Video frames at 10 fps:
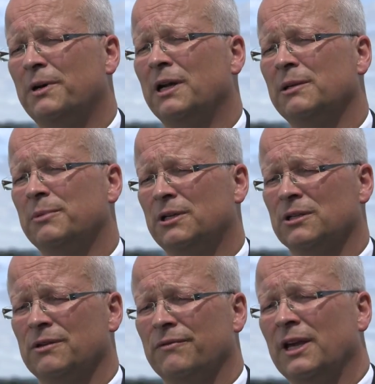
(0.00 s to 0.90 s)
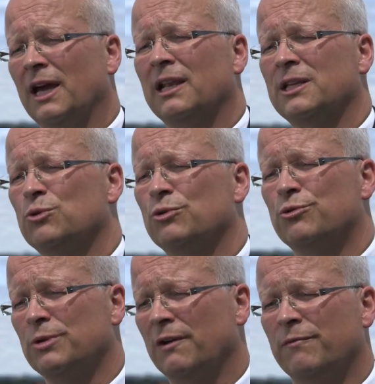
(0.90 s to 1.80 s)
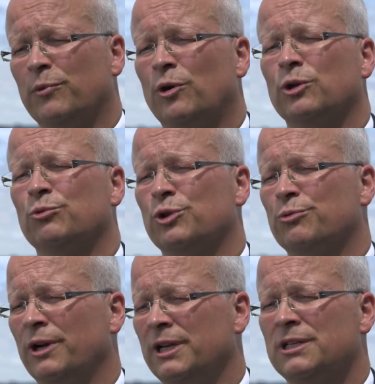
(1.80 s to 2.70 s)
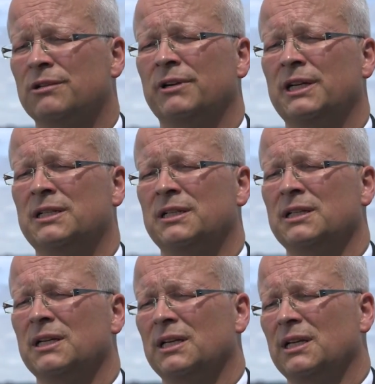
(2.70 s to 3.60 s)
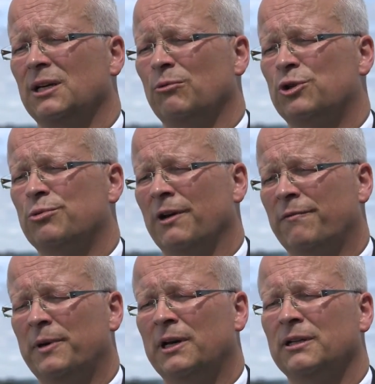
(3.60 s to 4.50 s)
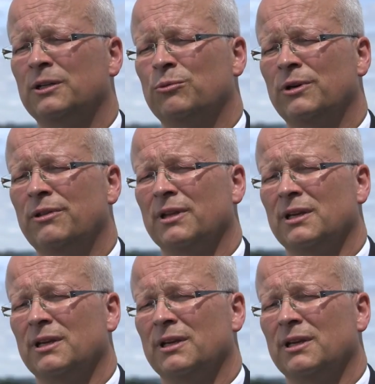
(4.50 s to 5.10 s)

partly because of the airlines which we have bought, which were integrated, which we have partnered with.